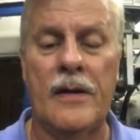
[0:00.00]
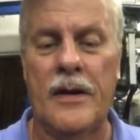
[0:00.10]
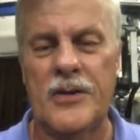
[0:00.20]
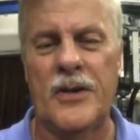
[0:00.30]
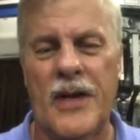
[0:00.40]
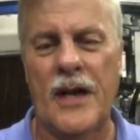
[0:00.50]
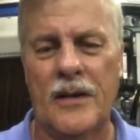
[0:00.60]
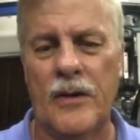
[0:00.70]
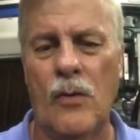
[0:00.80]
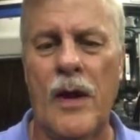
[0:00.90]
It's going to take a
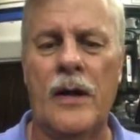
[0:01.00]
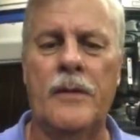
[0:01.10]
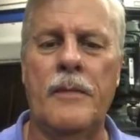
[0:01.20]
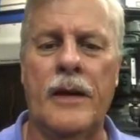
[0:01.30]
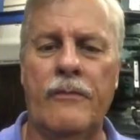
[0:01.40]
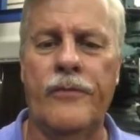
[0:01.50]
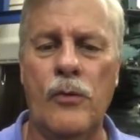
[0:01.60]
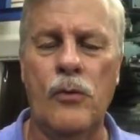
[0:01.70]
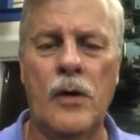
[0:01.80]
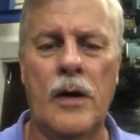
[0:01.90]
little while to make a
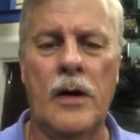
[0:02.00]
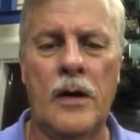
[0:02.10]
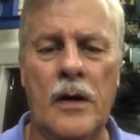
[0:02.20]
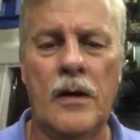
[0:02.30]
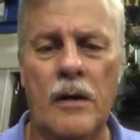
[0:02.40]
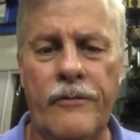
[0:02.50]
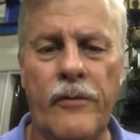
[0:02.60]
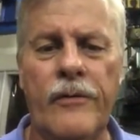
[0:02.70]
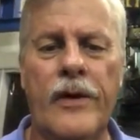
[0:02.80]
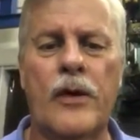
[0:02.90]
few
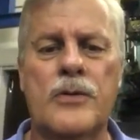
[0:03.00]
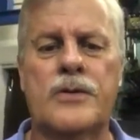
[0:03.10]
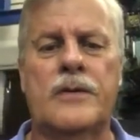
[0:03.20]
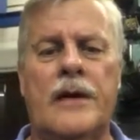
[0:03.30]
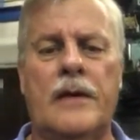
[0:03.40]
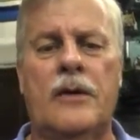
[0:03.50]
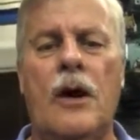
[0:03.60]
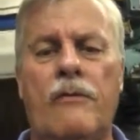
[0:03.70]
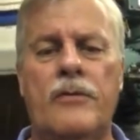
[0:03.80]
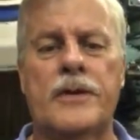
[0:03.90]
videos that
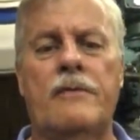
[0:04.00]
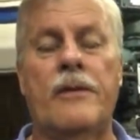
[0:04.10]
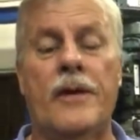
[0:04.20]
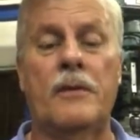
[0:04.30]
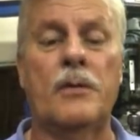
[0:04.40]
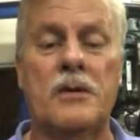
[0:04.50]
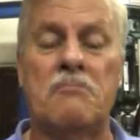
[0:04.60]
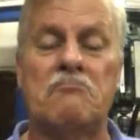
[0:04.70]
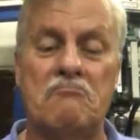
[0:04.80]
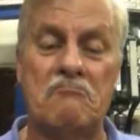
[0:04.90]
covers everything, but
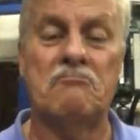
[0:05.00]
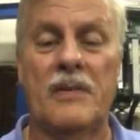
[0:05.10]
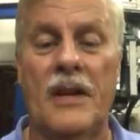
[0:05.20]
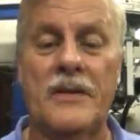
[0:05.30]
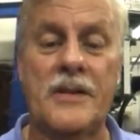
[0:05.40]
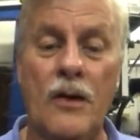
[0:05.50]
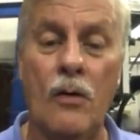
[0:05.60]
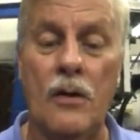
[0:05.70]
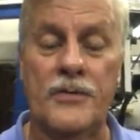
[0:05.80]
that's the goal.